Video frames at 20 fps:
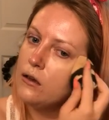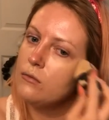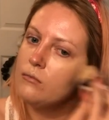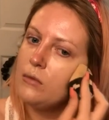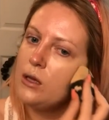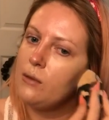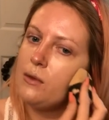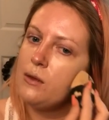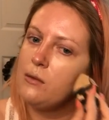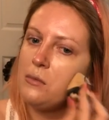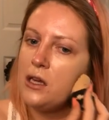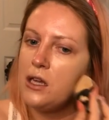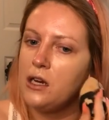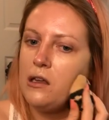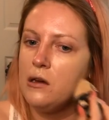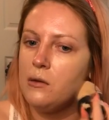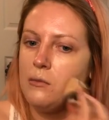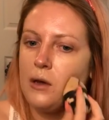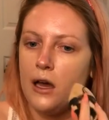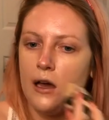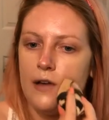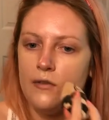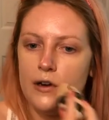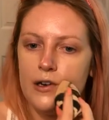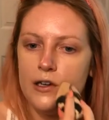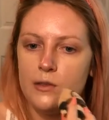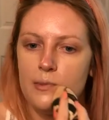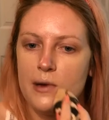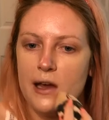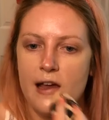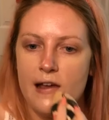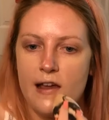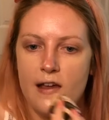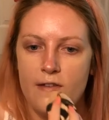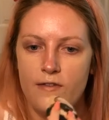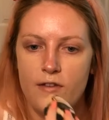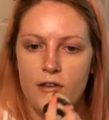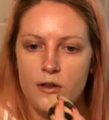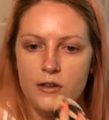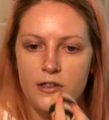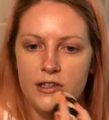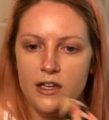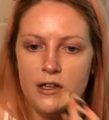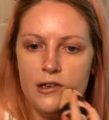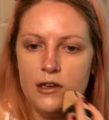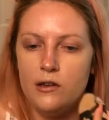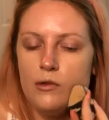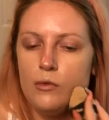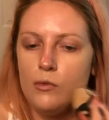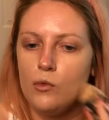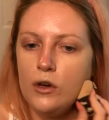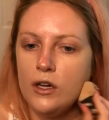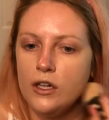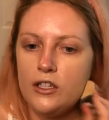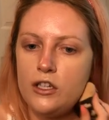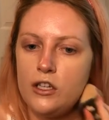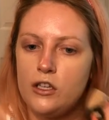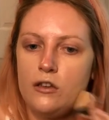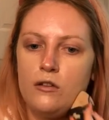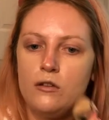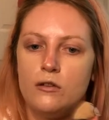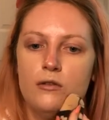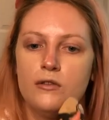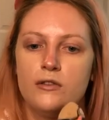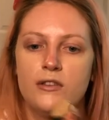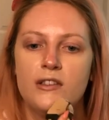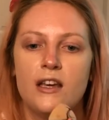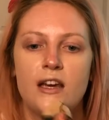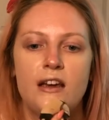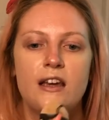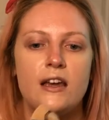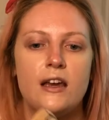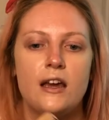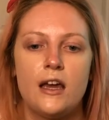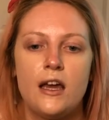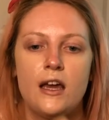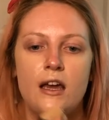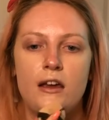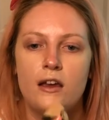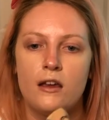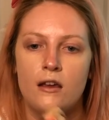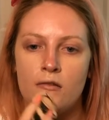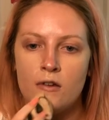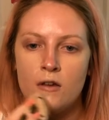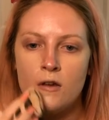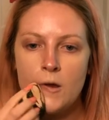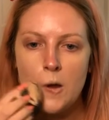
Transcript: maybe medium coverage, but if you didn't want to use like a